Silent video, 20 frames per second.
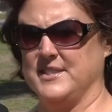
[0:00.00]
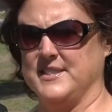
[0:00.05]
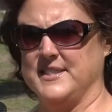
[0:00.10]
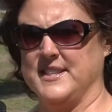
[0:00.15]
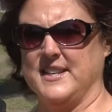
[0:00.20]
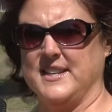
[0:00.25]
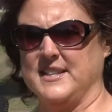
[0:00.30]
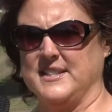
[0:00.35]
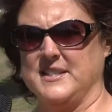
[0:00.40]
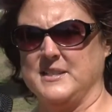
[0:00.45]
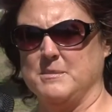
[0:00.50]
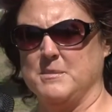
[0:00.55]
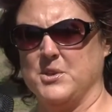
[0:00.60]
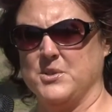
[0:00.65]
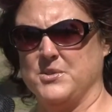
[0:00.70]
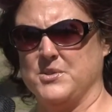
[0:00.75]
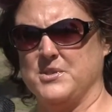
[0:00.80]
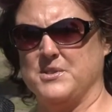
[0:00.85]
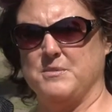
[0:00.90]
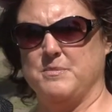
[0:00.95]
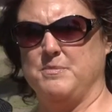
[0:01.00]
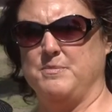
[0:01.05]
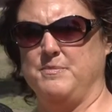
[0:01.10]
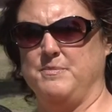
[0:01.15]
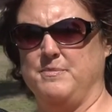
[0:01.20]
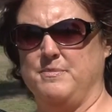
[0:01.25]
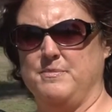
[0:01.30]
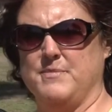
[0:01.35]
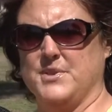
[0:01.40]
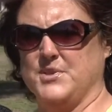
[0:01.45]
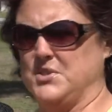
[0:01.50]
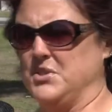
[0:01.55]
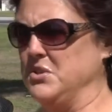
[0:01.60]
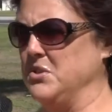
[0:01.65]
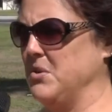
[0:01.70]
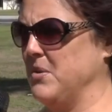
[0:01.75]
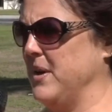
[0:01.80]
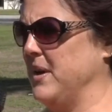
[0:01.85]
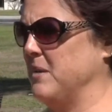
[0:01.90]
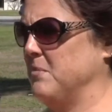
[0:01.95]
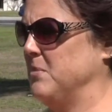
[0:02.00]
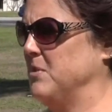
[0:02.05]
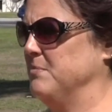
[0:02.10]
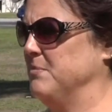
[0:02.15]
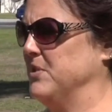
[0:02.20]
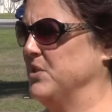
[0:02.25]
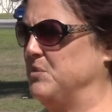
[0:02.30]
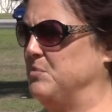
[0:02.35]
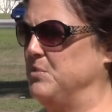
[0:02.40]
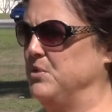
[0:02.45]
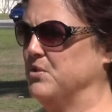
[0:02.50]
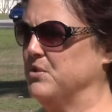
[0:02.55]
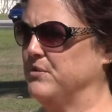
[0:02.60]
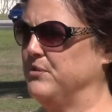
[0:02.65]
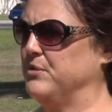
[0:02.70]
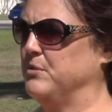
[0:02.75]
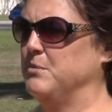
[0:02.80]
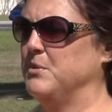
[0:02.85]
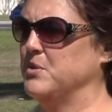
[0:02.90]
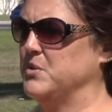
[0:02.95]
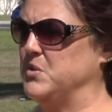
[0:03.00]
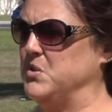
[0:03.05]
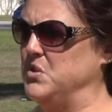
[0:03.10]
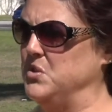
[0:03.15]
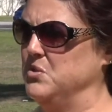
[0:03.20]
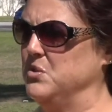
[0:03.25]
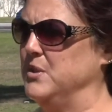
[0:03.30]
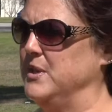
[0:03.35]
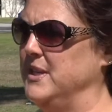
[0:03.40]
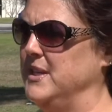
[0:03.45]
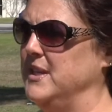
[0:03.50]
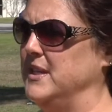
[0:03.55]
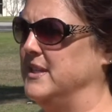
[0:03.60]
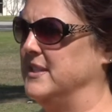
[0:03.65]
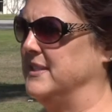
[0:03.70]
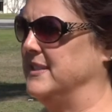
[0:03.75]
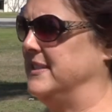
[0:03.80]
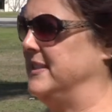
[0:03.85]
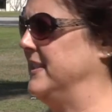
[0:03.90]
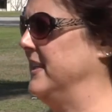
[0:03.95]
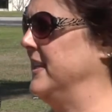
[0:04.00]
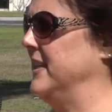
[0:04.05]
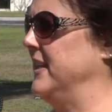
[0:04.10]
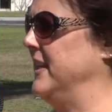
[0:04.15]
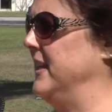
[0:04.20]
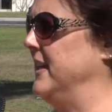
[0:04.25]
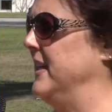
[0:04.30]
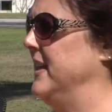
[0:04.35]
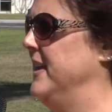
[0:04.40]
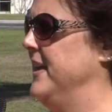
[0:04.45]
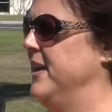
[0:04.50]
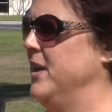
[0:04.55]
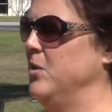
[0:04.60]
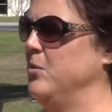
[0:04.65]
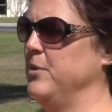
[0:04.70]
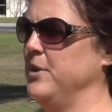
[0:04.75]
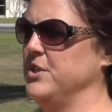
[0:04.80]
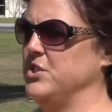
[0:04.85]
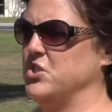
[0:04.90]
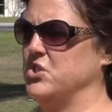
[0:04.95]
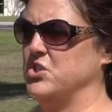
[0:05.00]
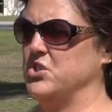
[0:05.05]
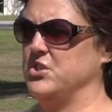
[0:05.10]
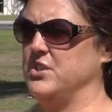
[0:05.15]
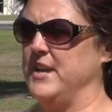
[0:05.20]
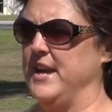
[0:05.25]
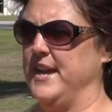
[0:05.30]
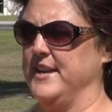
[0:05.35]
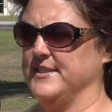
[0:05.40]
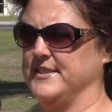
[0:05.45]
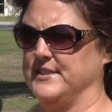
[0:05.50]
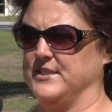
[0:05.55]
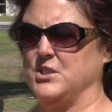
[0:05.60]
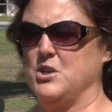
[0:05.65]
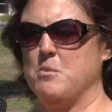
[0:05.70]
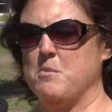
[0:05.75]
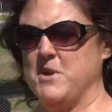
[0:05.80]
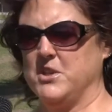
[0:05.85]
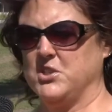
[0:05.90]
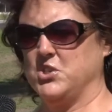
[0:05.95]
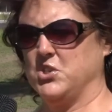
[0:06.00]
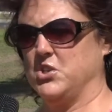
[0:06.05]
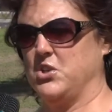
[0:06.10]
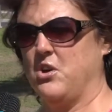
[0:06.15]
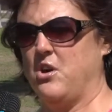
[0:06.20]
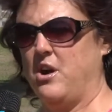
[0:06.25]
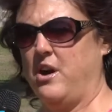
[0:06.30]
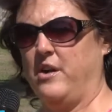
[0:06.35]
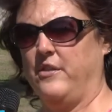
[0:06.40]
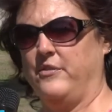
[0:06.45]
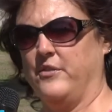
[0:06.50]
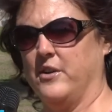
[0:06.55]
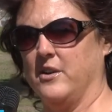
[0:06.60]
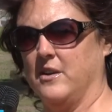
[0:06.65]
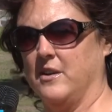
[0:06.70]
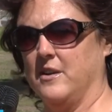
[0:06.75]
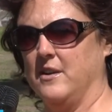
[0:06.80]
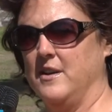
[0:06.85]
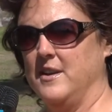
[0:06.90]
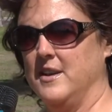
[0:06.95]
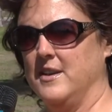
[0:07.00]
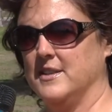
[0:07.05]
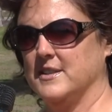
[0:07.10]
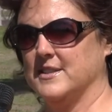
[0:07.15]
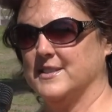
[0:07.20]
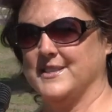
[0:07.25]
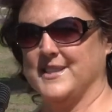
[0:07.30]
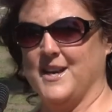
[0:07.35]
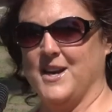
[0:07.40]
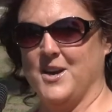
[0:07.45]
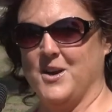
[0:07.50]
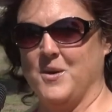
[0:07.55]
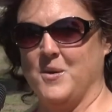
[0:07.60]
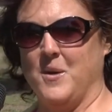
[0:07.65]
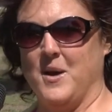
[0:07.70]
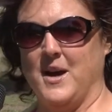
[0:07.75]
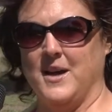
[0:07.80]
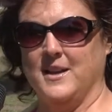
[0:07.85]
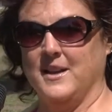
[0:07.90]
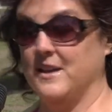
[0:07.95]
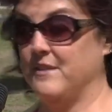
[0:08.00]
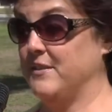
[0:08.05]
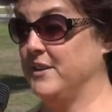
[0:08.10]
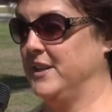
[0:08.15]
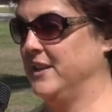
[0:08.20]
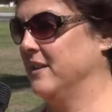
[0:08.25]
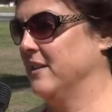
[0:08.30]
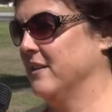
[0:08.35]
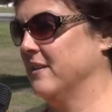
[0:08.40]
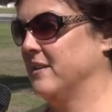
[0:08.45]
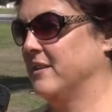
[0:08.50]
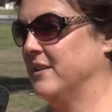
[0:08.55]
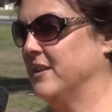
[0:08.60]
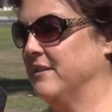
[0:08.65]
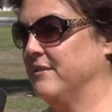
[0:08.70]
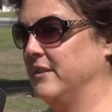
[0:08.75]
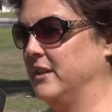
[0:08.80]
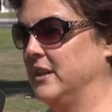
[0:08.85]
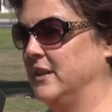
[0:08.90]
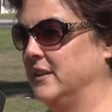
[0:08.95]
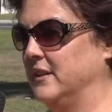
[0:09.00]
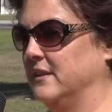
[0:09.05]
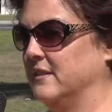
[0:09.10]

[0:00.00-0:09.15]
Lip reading: I just think it's the most incredible, most beautiful, most unique city, which has so much to offer. So I love it here and I'll never